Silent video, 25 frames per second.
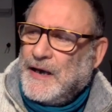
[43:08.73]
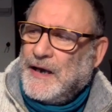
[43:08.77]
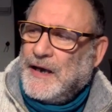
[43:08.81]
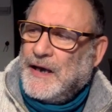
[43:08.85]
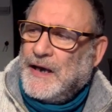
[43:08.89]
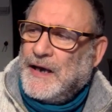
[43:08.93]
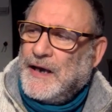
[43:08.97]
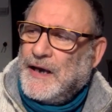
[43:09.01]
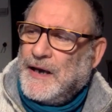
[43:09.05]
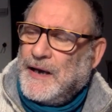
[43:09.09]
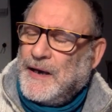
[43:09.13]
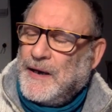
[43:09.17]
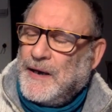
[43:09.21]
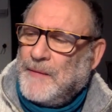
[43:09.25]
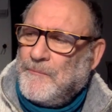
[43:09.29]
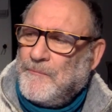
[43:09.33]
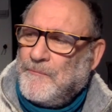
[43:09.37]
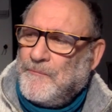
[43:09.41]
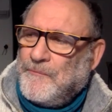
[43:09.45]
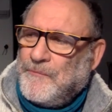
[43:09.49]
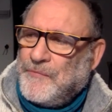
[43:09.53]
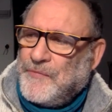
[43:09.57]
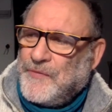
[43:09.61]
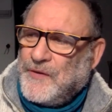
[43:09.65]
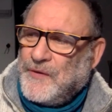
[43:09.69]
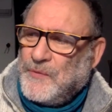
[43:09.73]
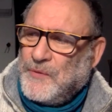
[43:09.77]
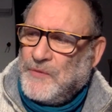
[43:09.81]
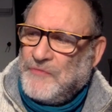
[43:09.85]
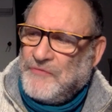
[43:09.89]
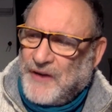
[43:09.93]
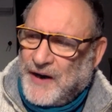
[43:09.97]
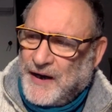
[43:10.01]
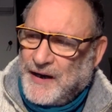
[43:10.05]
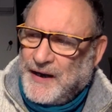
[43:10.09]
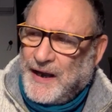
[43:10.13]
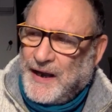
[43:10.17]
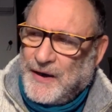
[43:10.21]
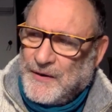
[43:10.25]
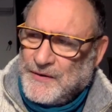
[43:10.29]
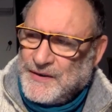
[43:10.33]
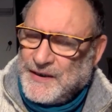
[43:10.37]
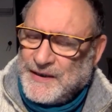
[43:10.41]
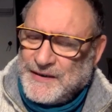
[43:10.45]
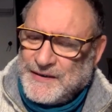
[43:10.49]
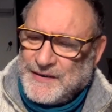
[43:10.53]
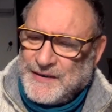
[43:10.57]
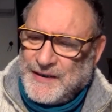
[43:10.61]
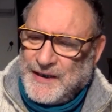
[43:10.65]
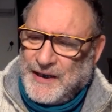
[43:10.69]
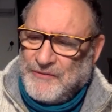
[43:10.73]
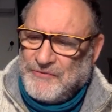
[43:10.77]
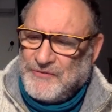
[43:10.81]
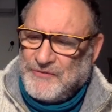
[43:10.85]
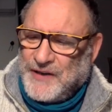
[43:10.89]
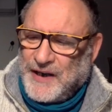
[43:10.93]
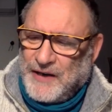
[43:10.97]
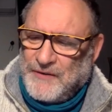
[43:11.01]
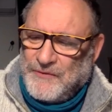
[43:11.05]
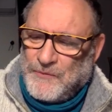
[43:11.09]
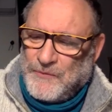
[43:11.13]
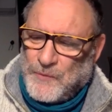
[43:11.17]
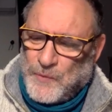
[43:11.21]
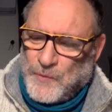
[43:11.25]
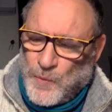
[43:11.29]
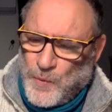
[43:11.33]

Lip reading: we find out that if they have